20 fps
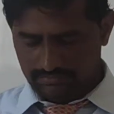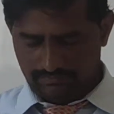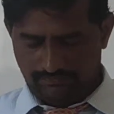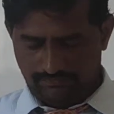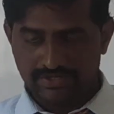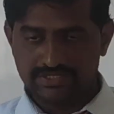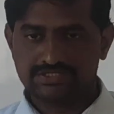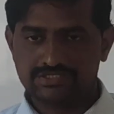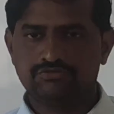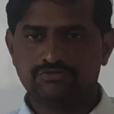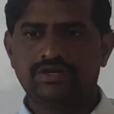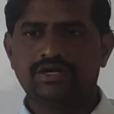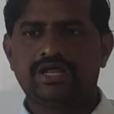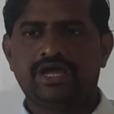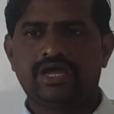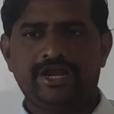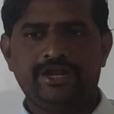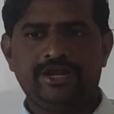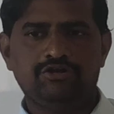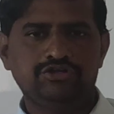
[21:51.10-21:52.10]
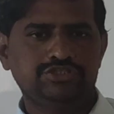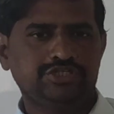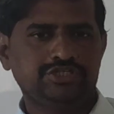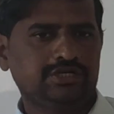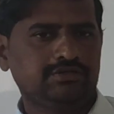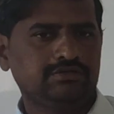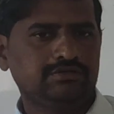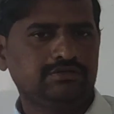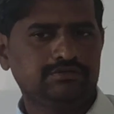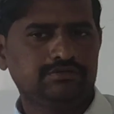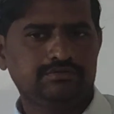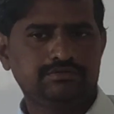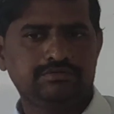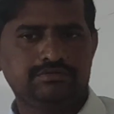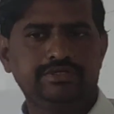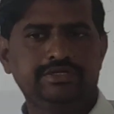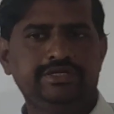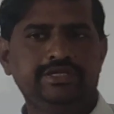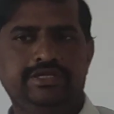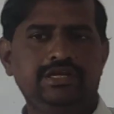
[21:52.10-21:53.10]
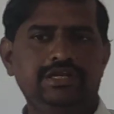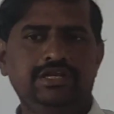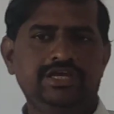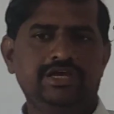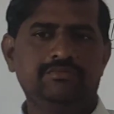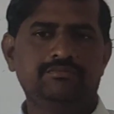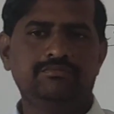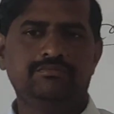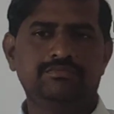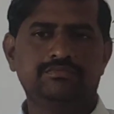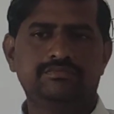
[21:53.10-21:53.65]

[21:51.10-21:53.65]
first one hydrogen, helium,